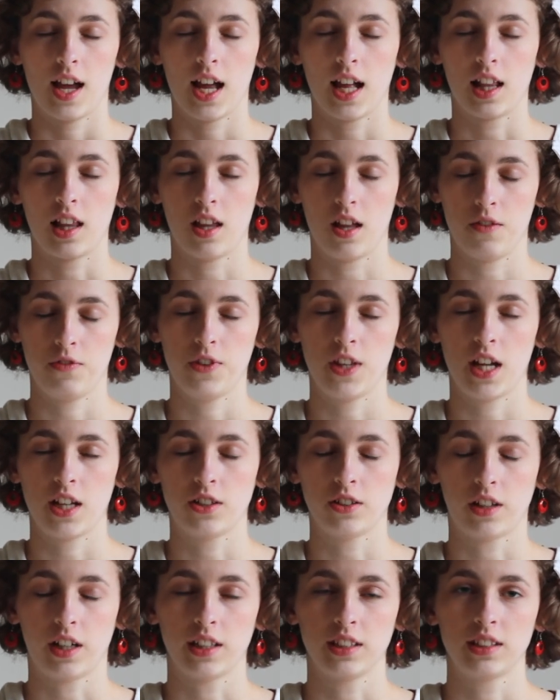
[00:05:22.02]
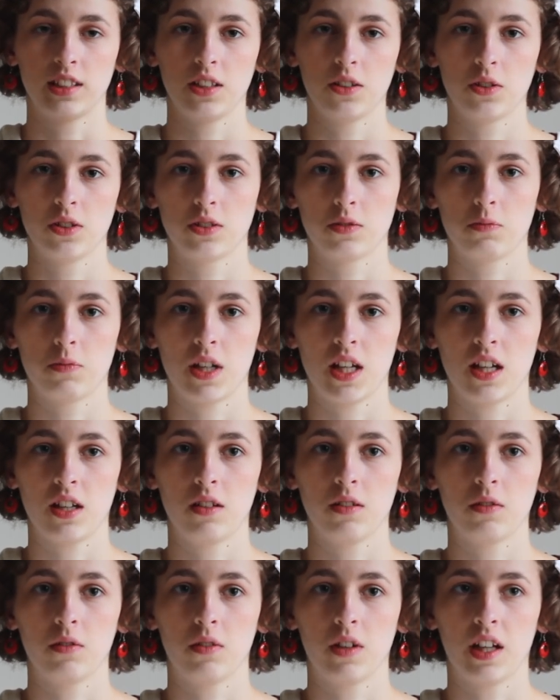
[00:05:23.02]
I love that dress. It was
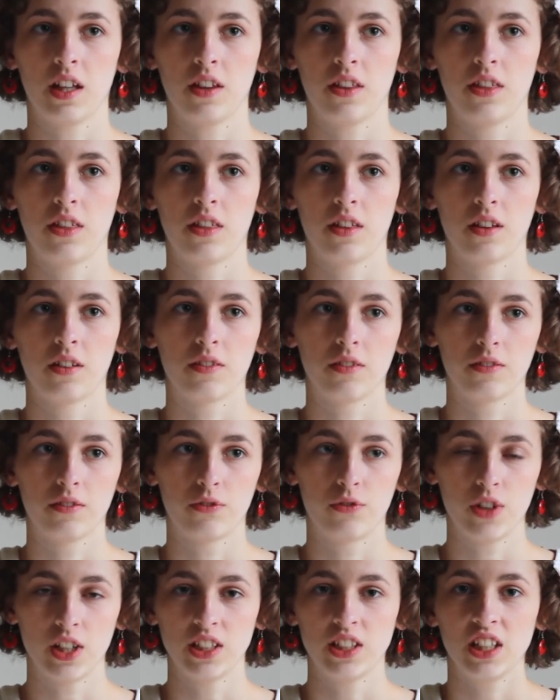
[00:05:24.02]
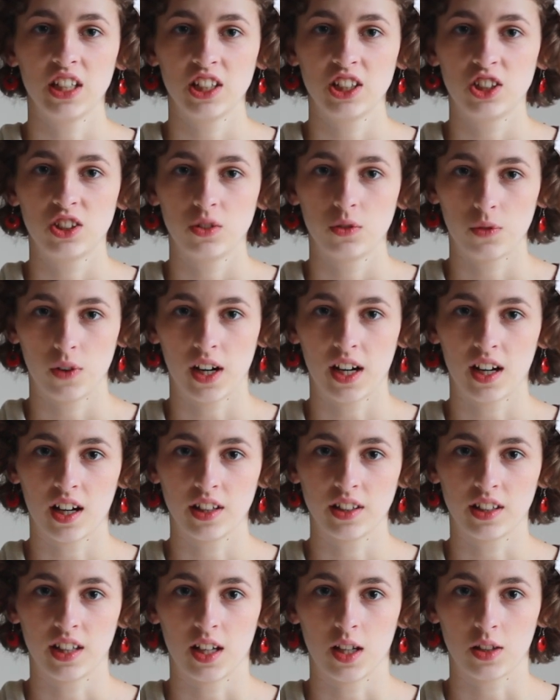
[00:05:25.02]
made with vintage
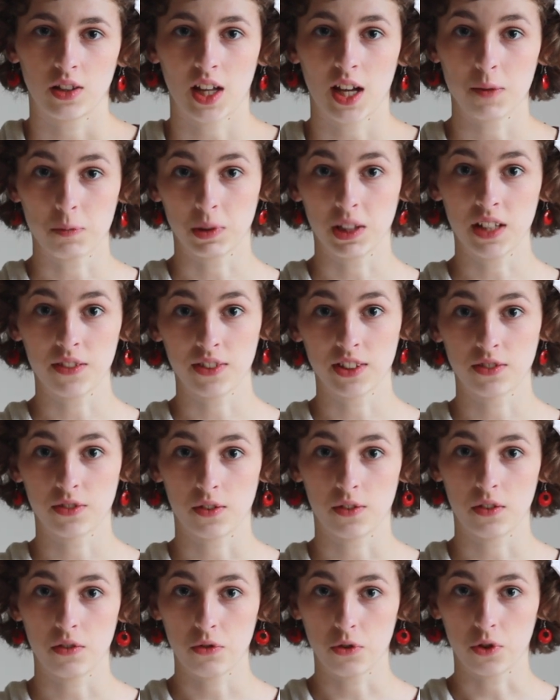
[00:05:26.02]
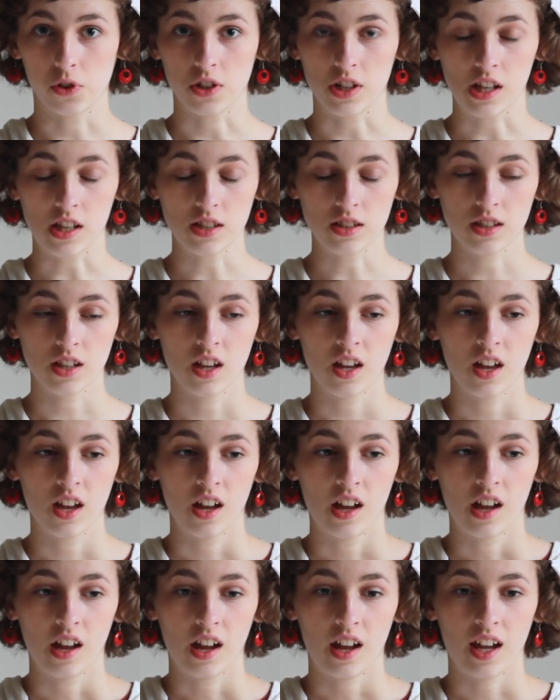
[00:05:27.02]
rayon that I believe is from the 40s.
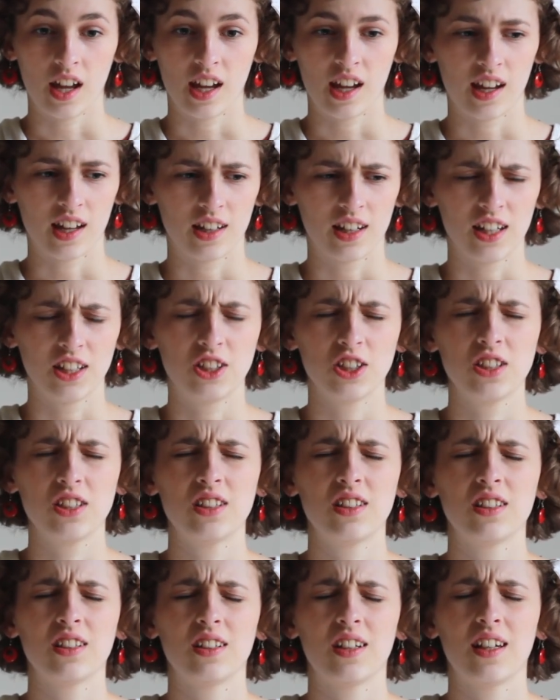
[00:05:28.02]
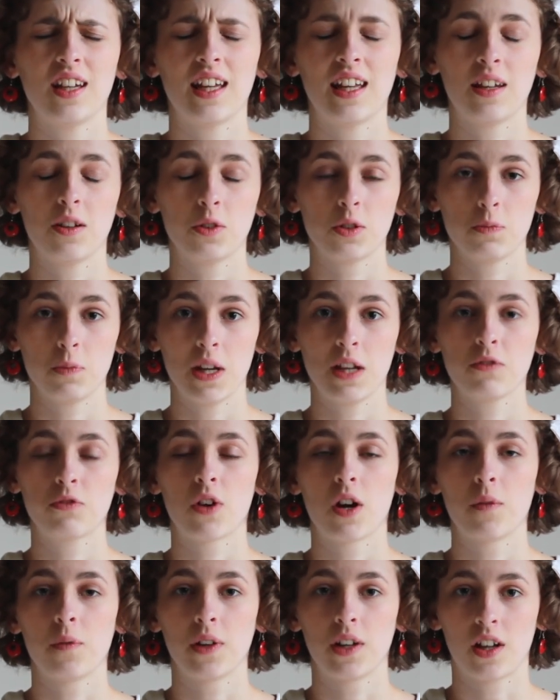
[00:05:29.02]
And it just, and it was made
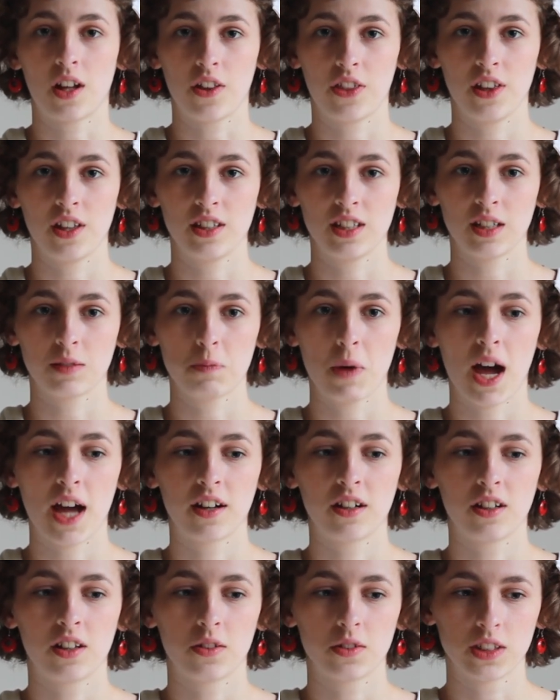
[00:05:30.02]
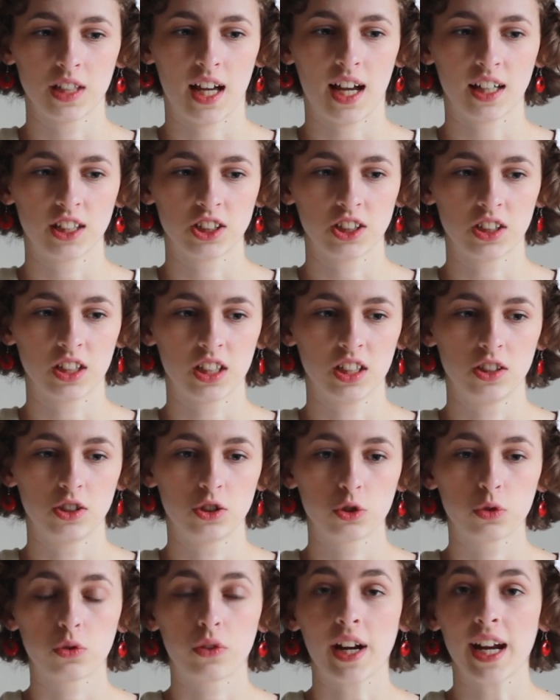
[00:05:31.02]
from an authentic pattern that was actually
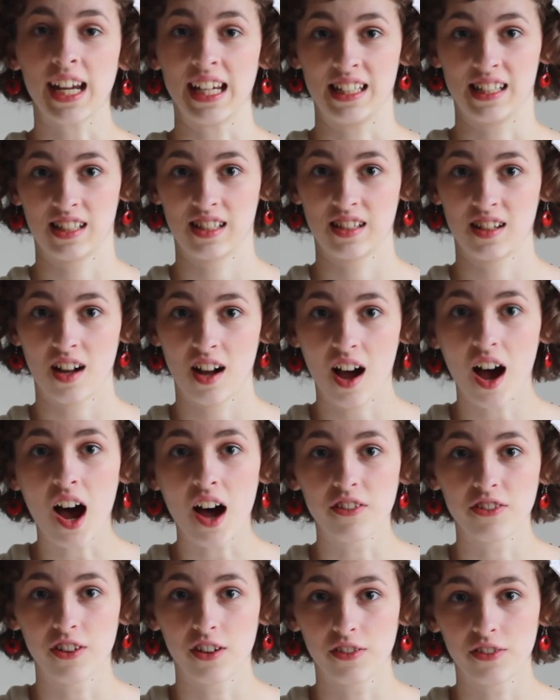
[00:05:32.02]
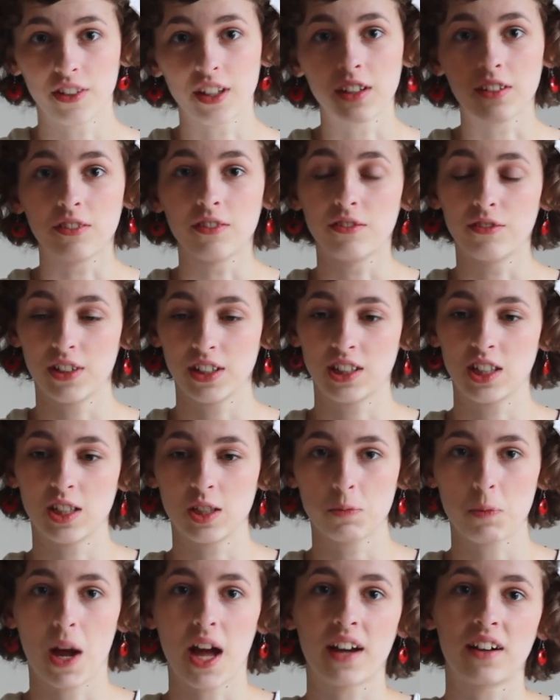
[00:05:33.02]
traced off of a
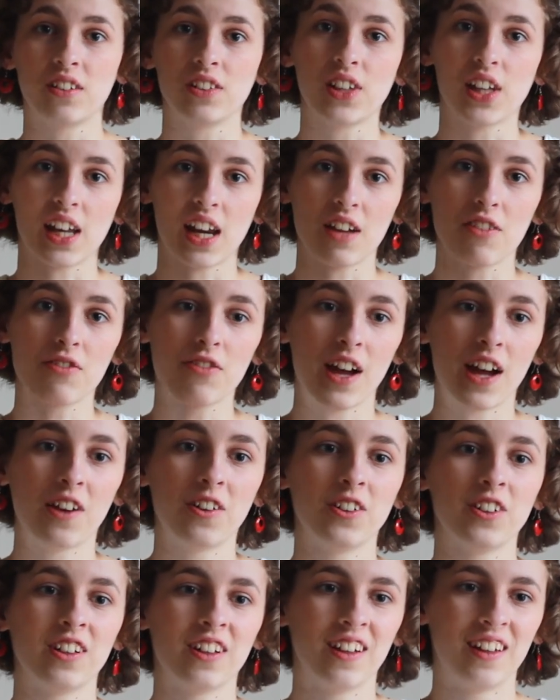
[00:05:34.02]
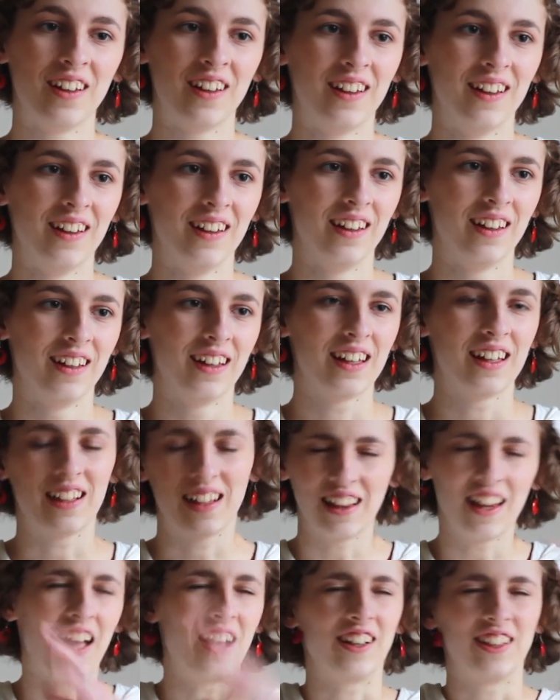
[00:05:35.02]
vintage pattern that I found. It,
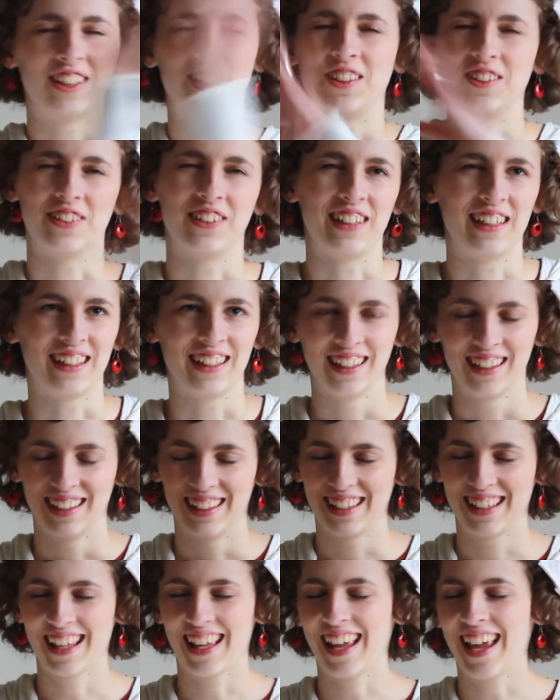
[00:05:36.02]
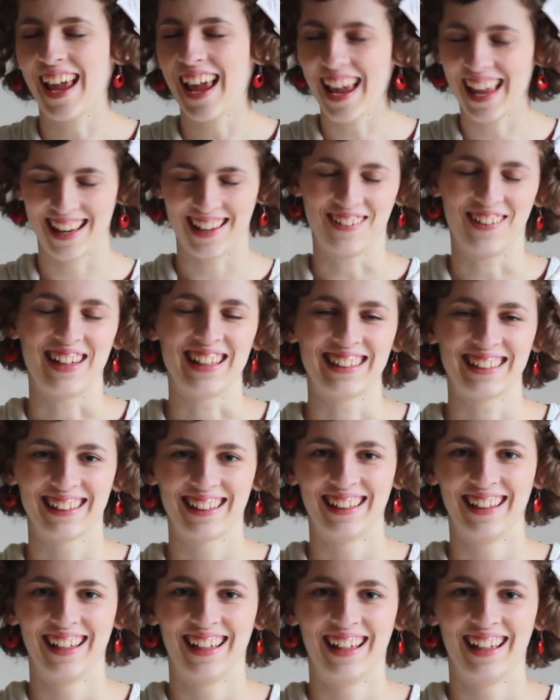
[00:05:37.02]
long story. Anyways,